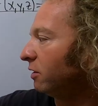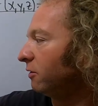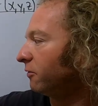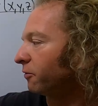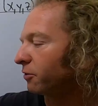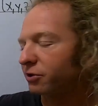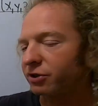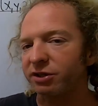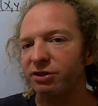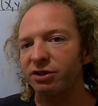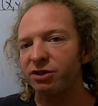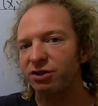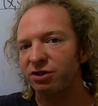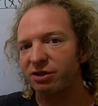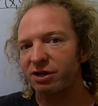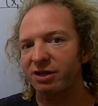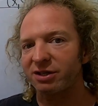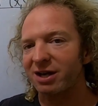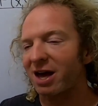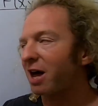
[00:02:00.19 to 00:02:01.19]
the first
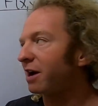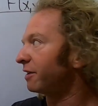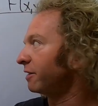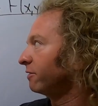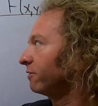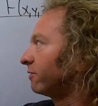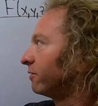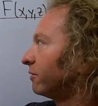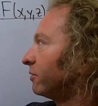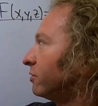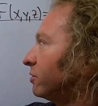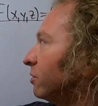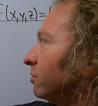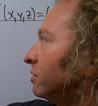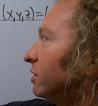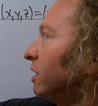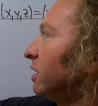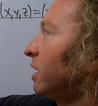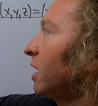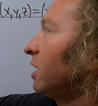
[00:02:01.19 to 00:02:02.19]
condition that is additive. So
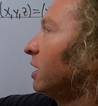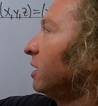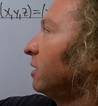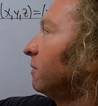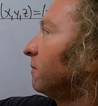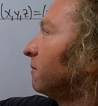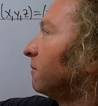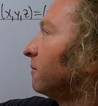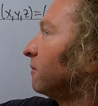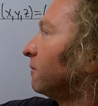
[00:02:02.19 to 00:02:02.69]
take any,